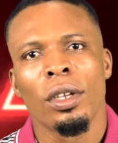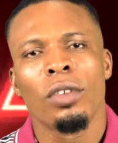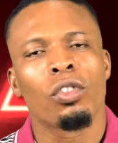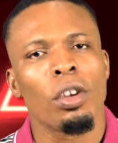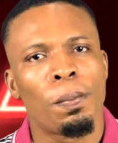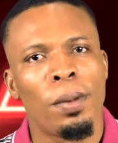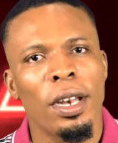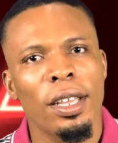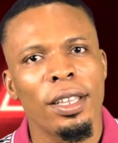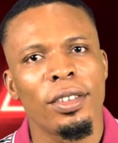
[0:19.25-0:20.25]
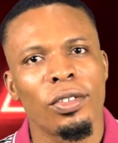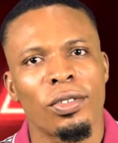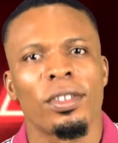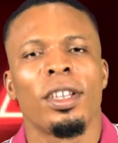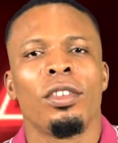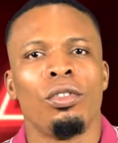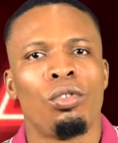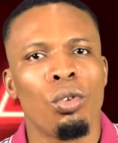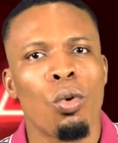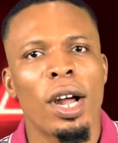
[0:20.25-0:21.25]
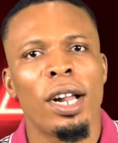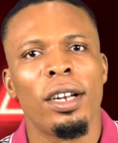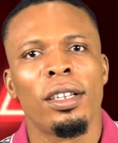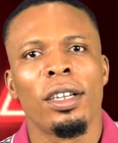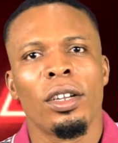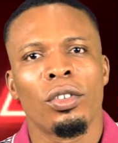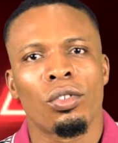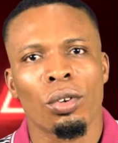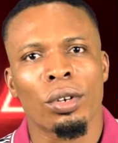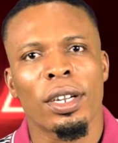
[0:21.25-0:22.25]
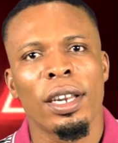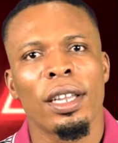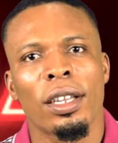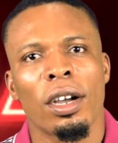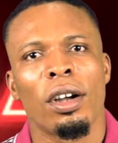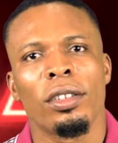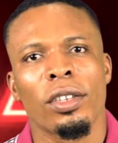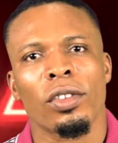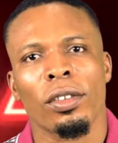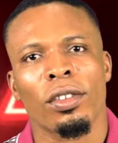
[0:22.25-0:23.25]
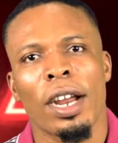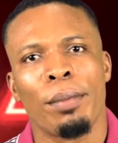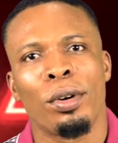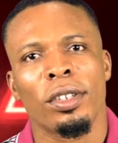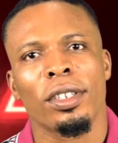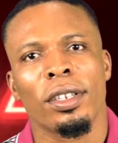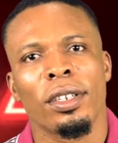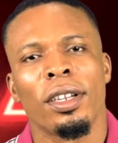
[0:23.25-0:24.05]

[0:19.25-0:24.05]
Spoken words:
So please do well to click on the subscribe button,